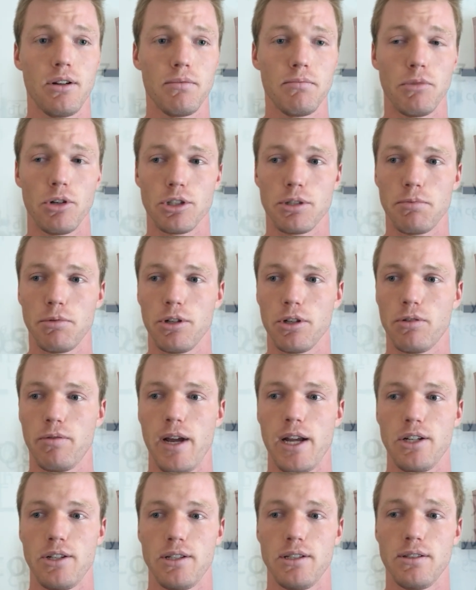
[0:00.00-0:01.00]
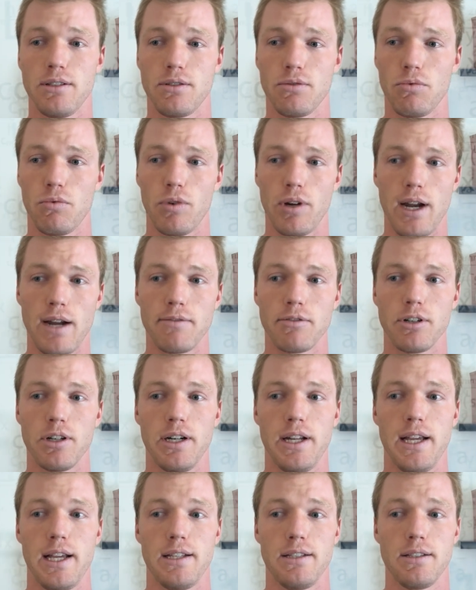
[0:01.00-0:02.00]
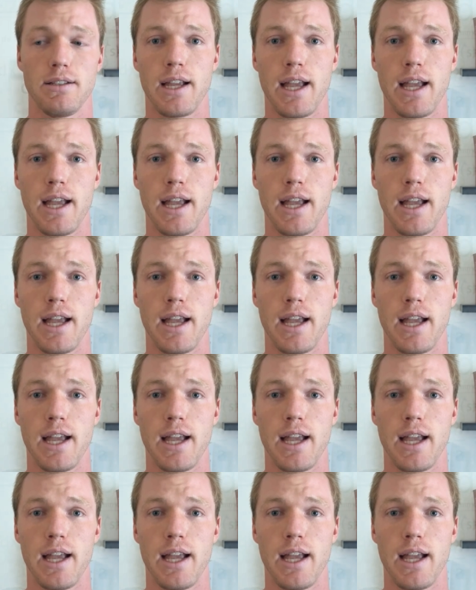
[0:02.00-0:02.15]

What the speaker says: multiple equations, whatever it is.